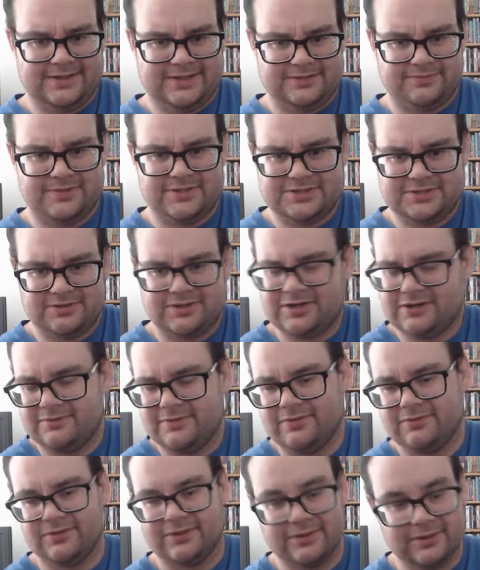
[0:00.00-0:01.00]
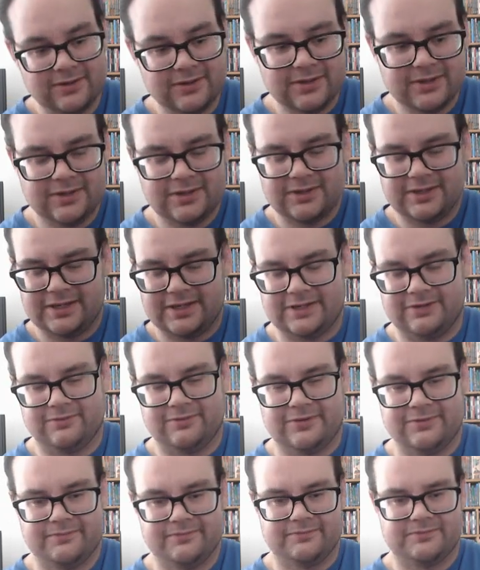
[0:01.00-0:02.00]
That's the best you can come up with.
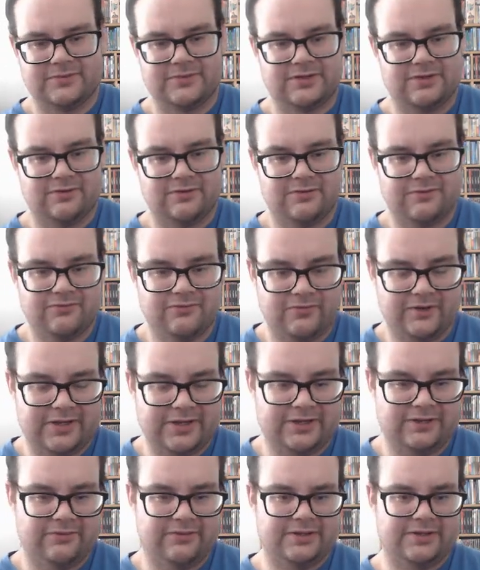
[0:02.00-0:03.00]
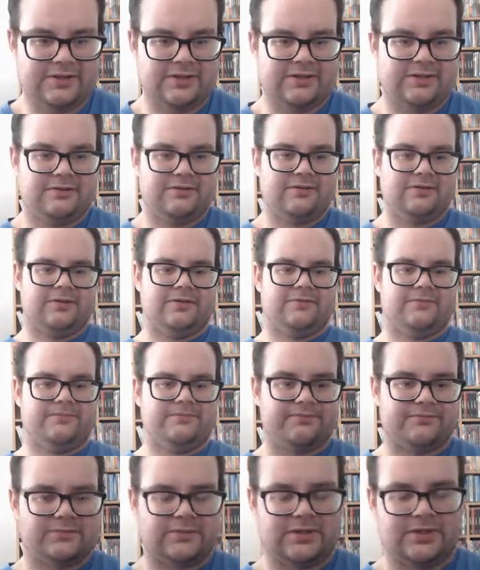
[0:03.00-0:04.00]
Anyway, before he can do anything,
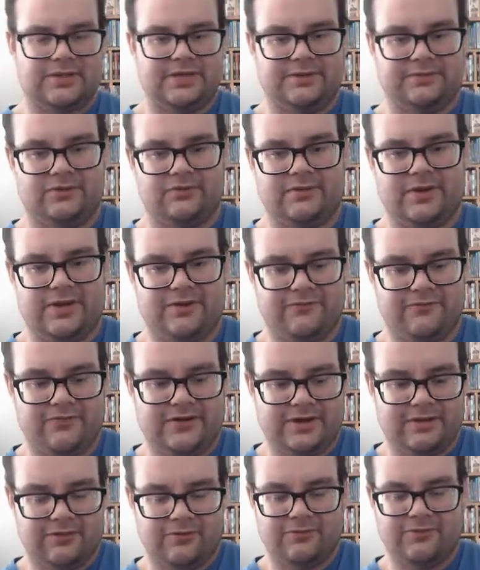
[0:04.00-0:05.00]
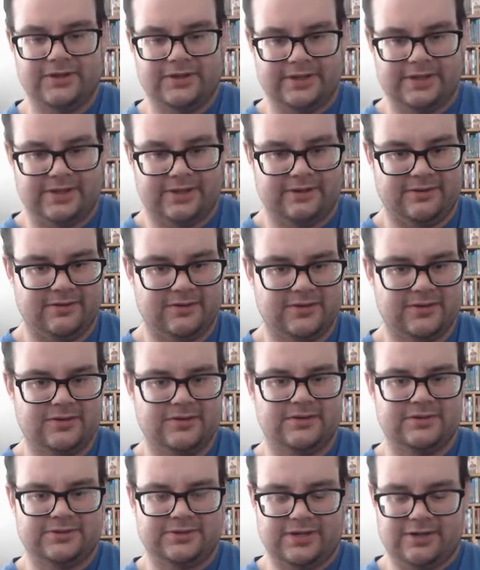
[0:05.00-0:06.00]
him and Durant fight a little bit. They
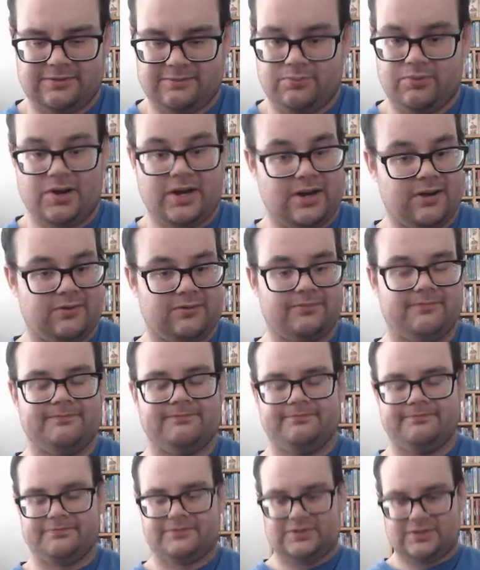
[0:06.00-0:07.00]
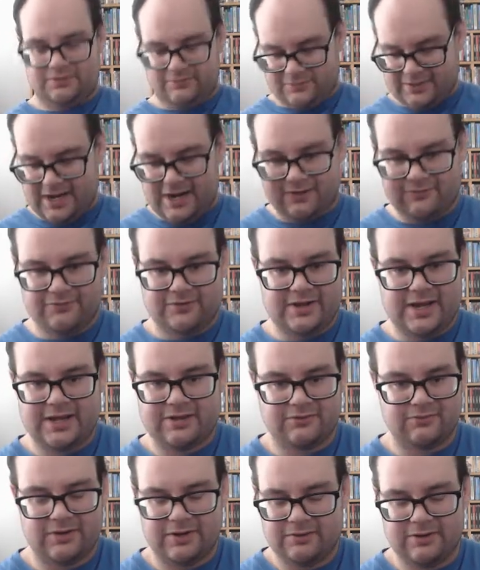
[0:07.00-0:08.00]
Doc Brown, Alfred
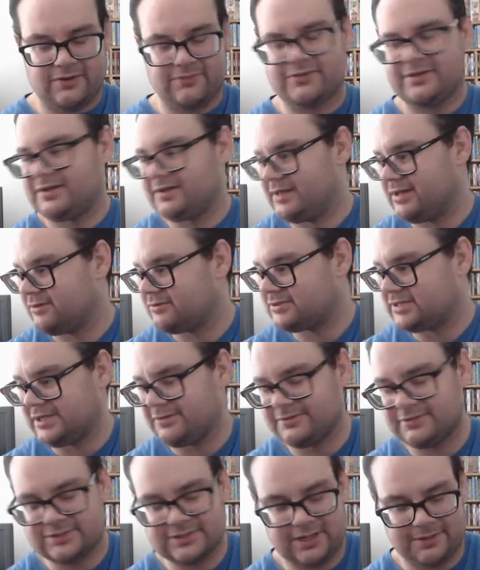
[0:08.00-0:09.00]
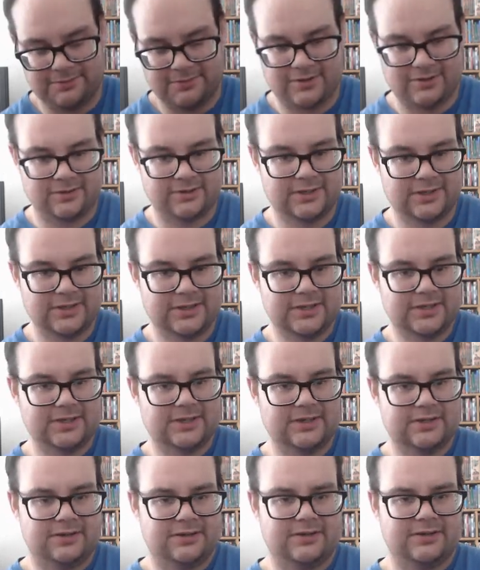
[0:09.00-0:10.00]
Hathaway, whatever the hell his name is, Doc Brown,
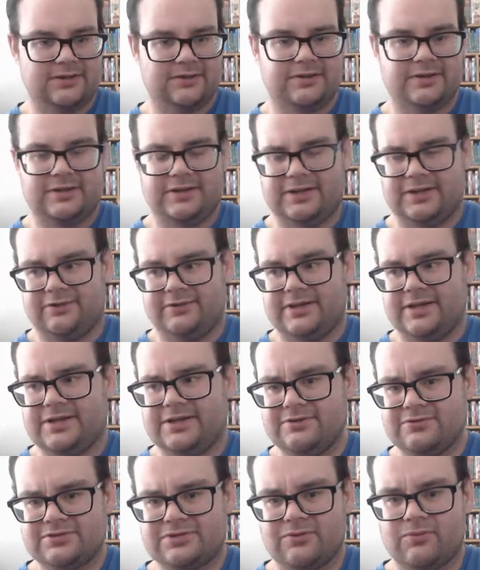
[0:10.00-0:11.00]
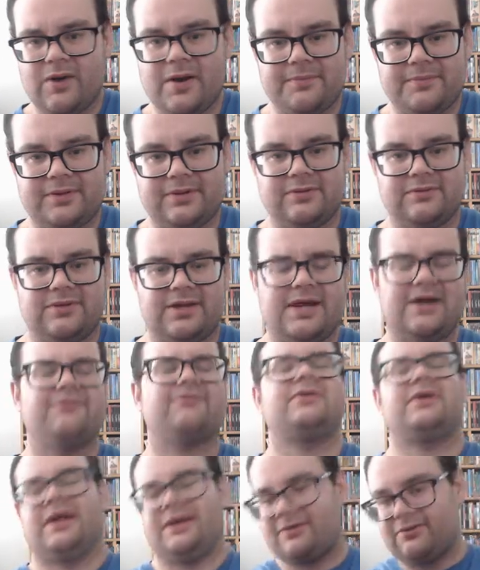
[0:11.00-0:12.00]
they use the weapon.
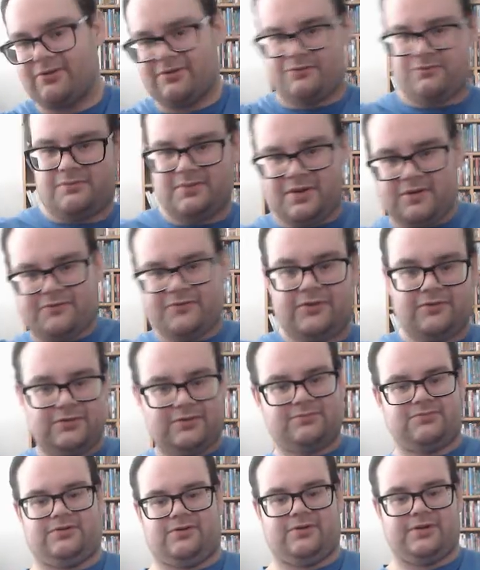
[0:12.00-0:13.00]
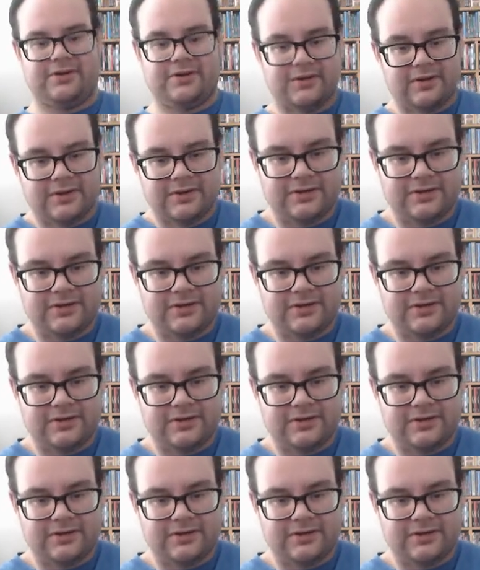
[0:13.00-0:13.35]
I forget, I got it from my reviews, I'm sorry.